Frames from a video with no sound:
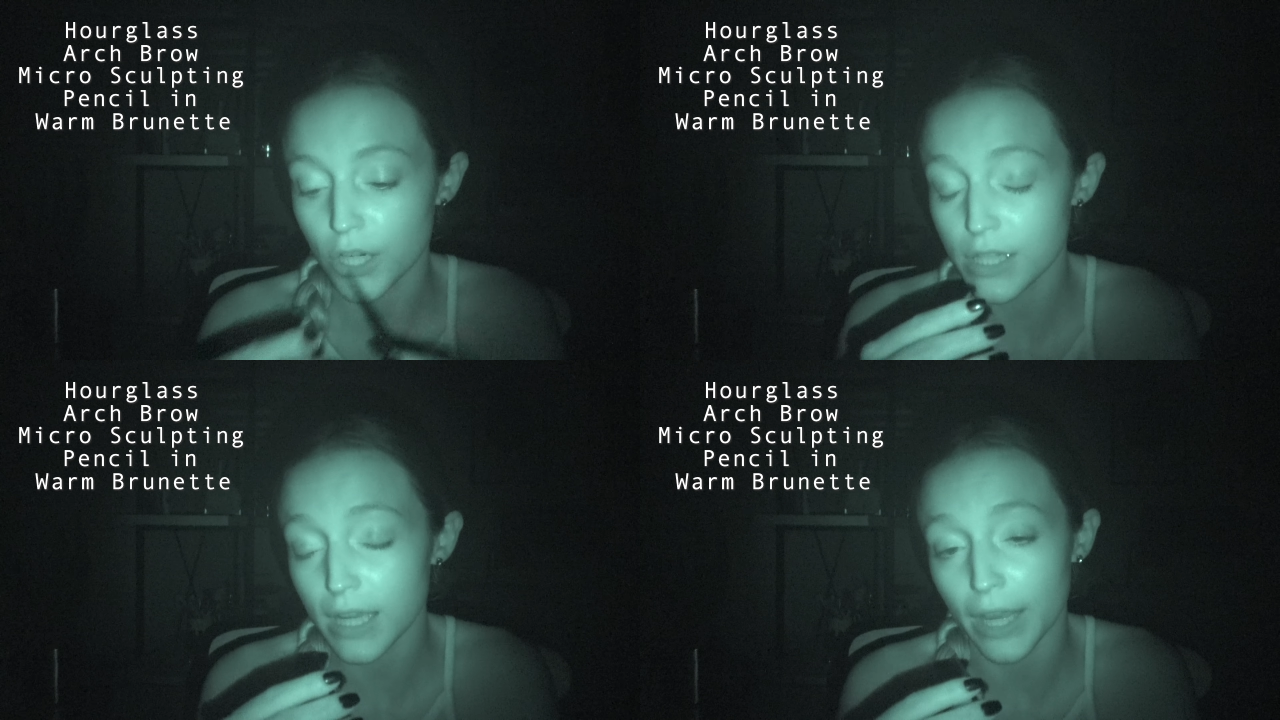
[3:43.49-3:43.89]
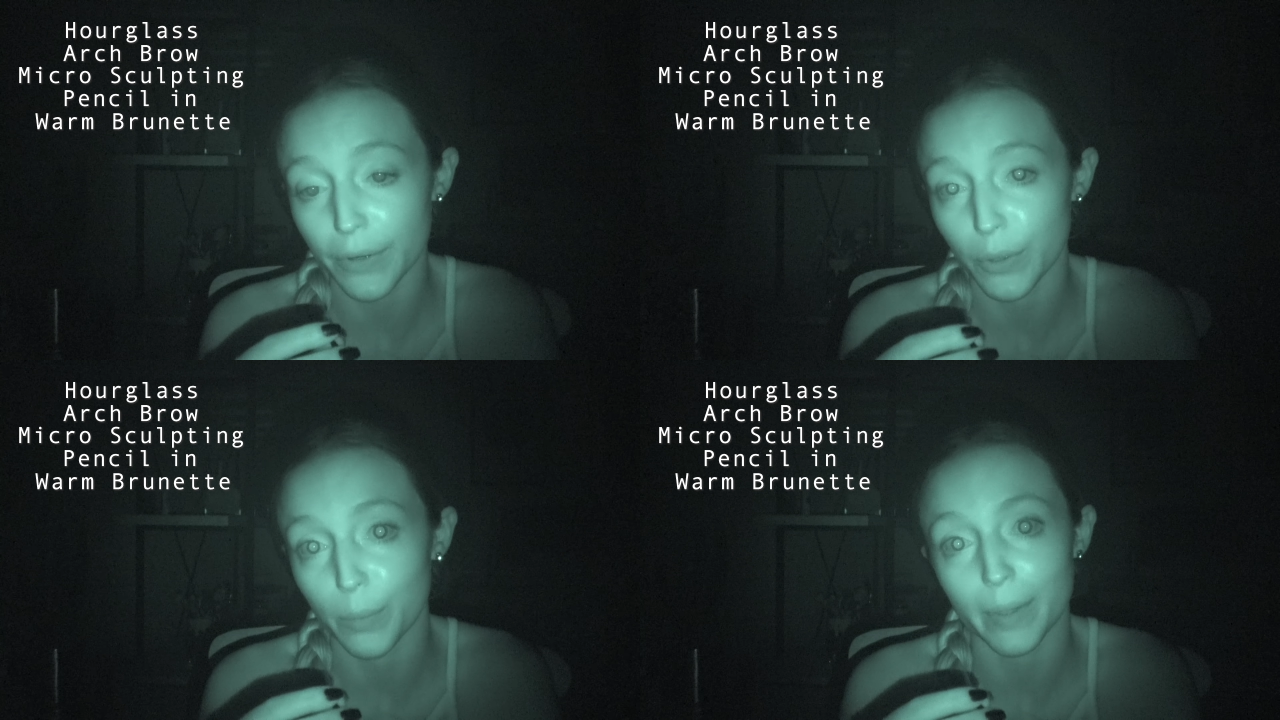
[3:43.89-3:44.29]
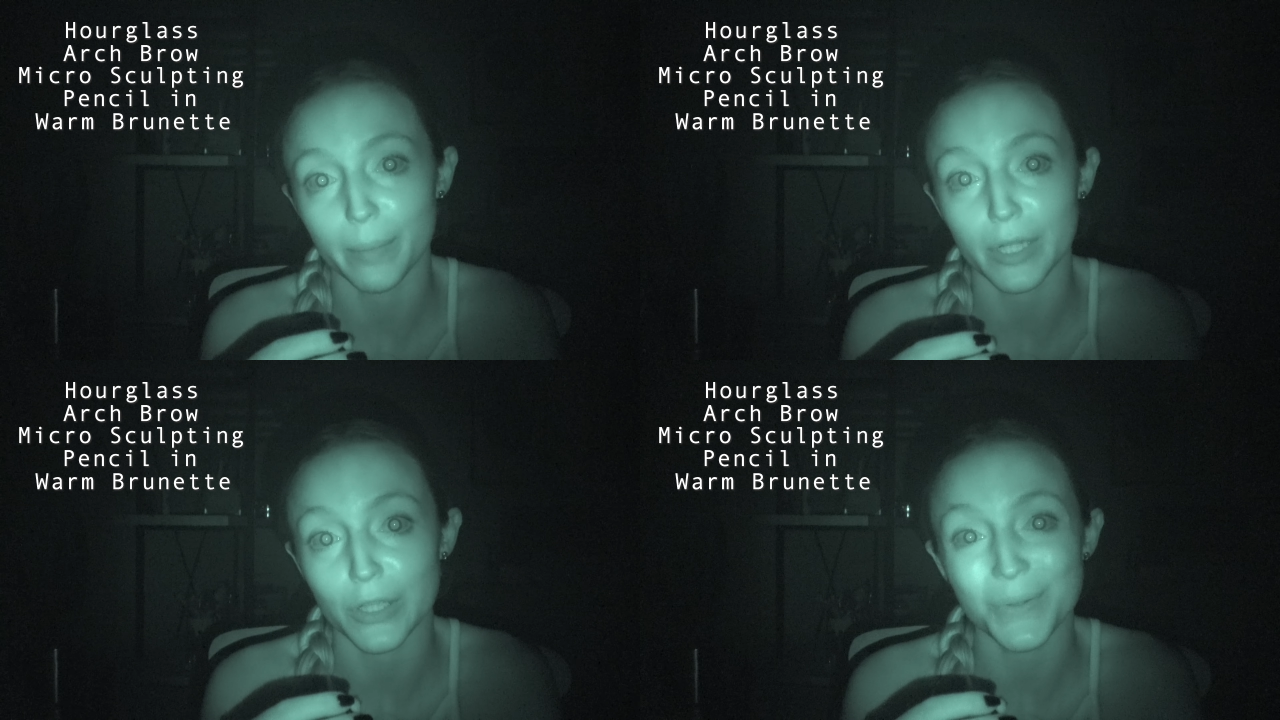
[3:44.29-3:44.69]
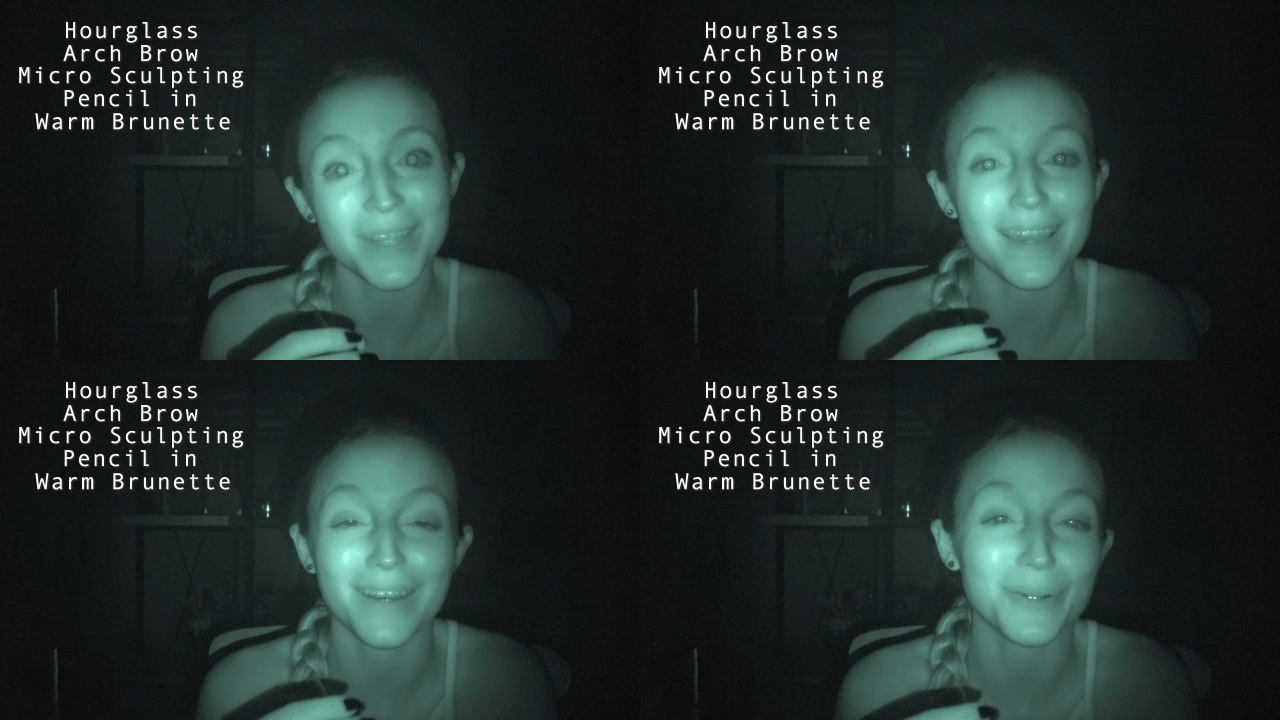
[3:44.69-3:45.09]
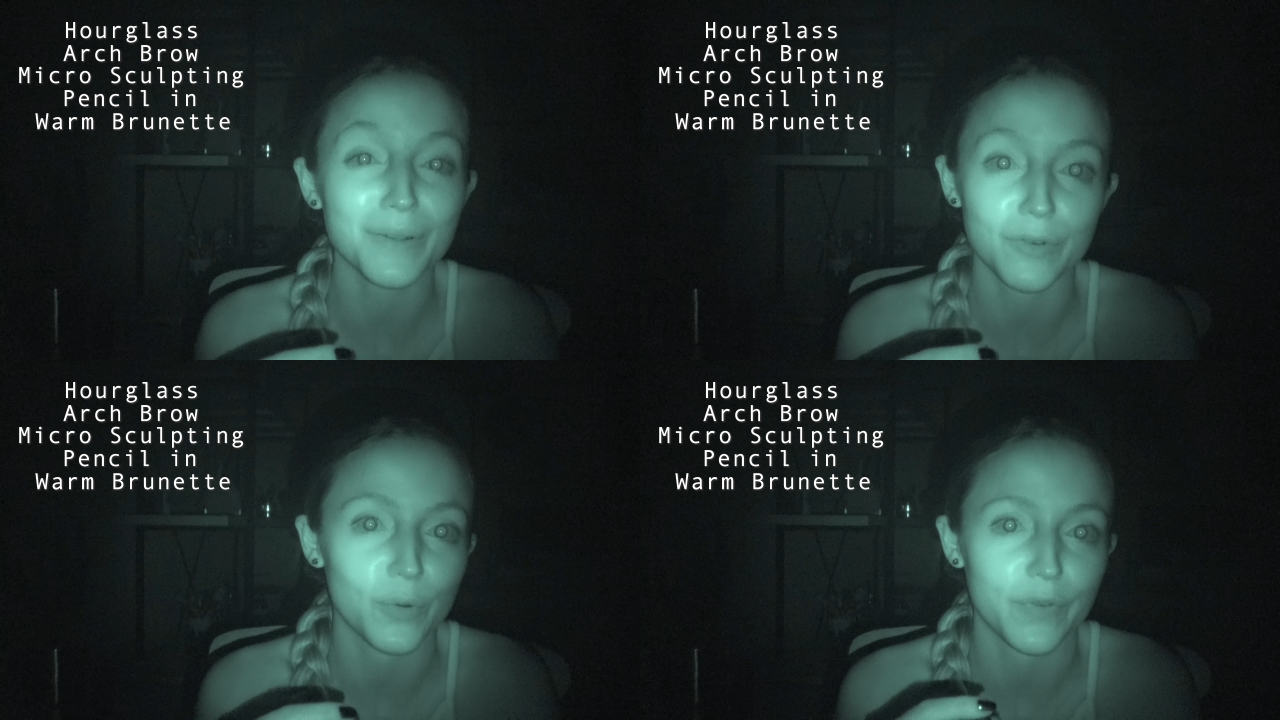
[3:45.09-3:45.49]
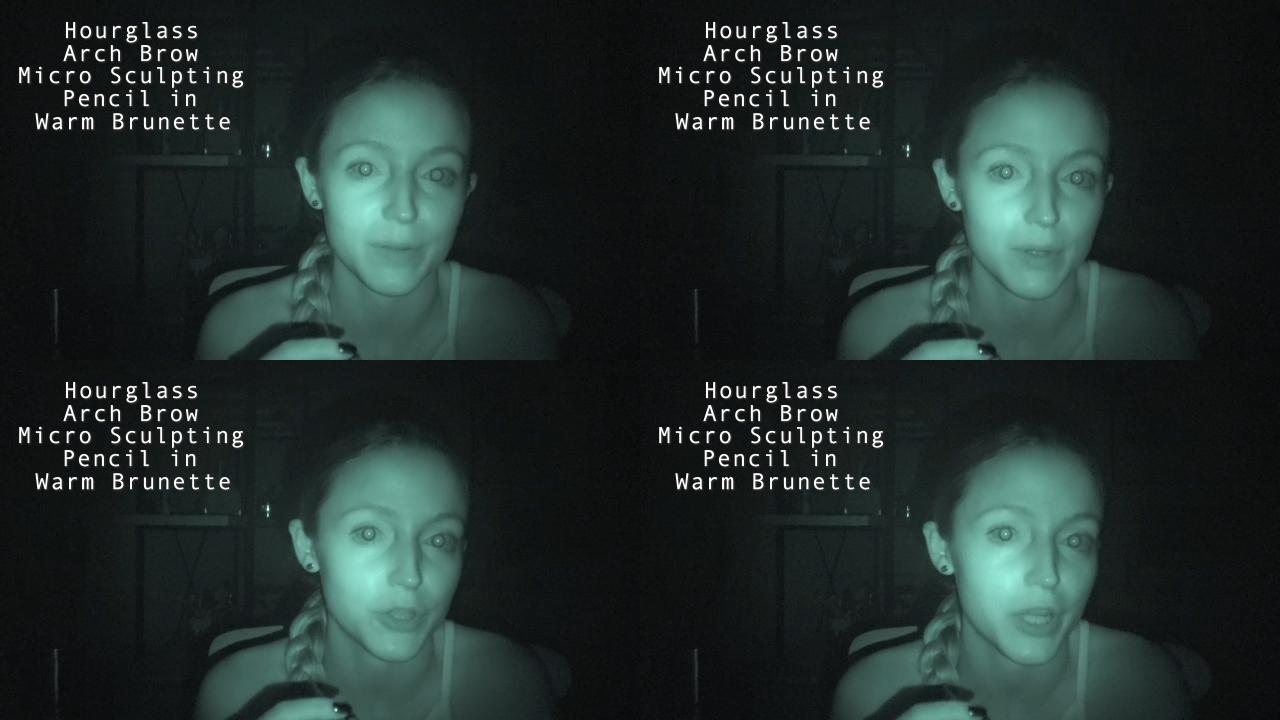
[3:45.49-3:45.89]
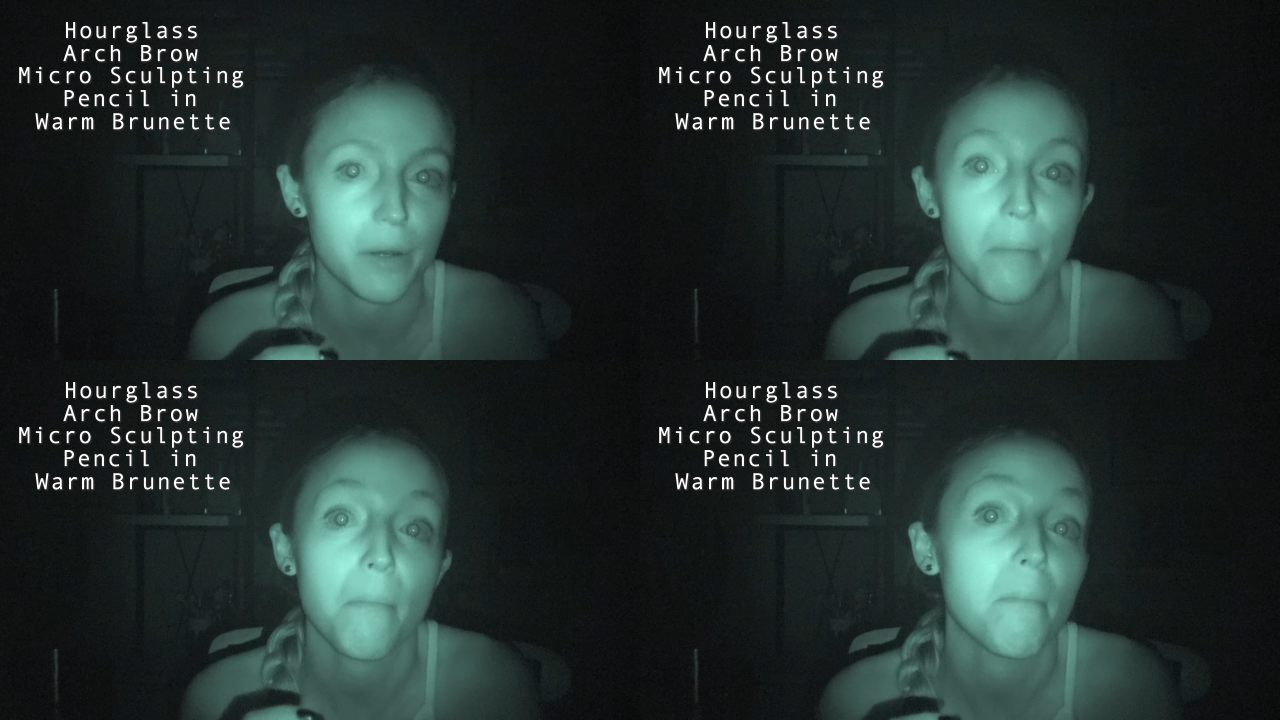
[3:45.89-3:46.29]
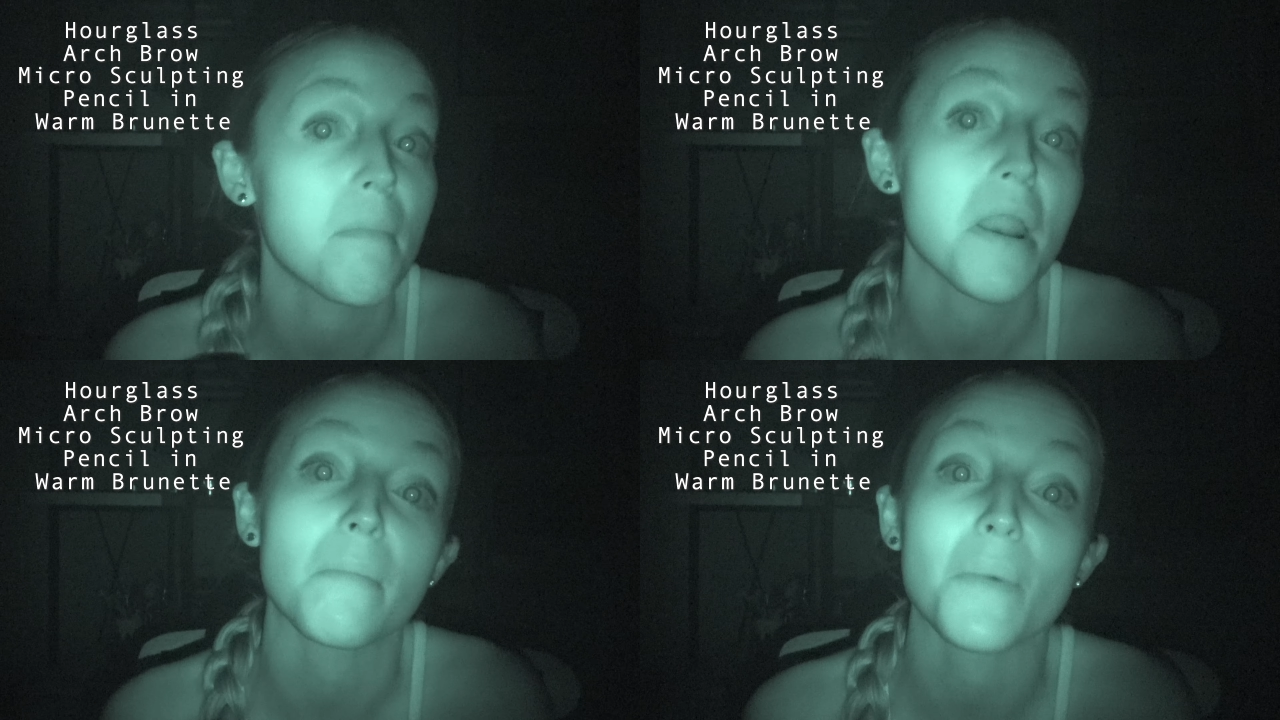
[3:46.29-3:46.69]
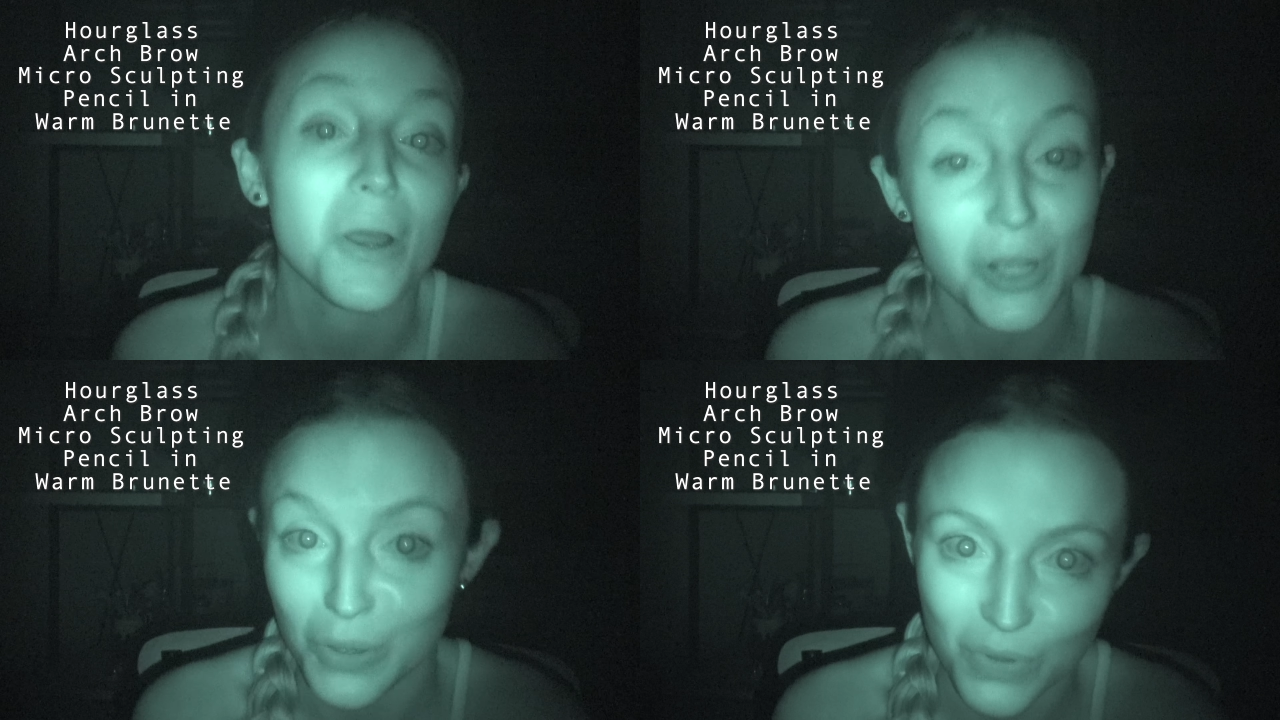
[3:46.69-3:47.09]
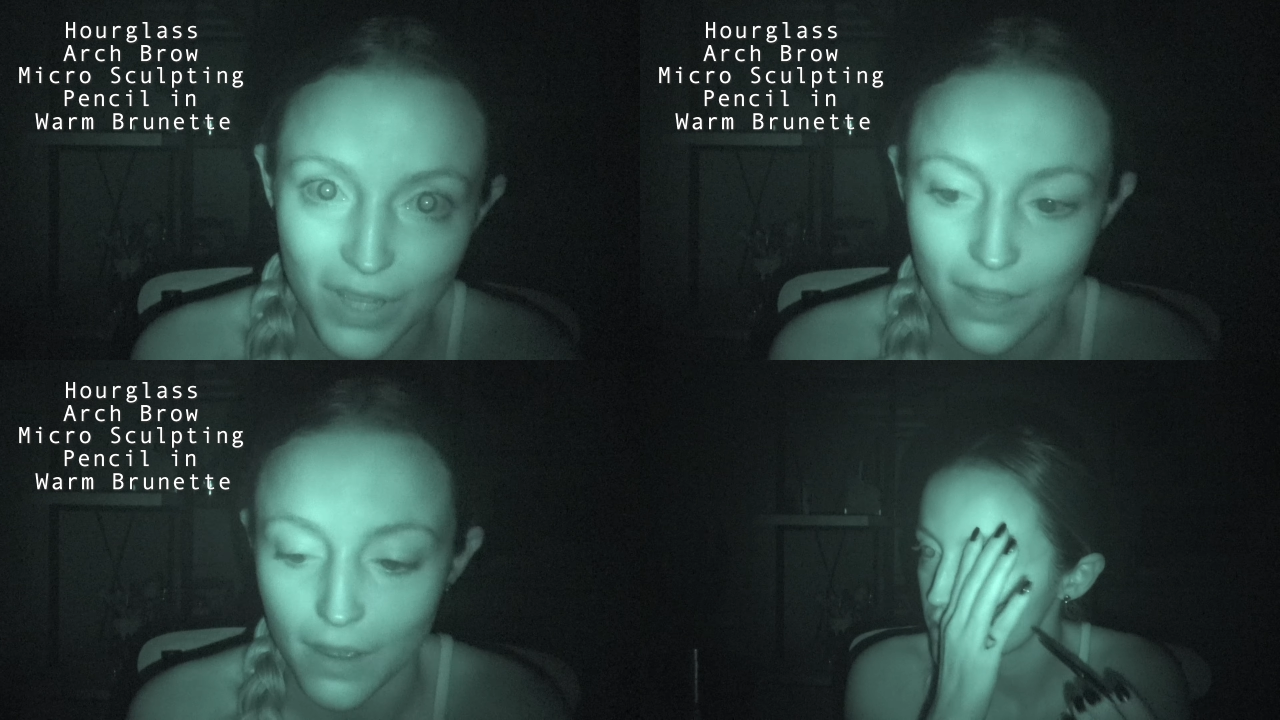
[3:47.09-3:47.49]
Honestly, I don't know, but I'm gonna use it and I don't even know if it's my shade, but I'm gonna use it.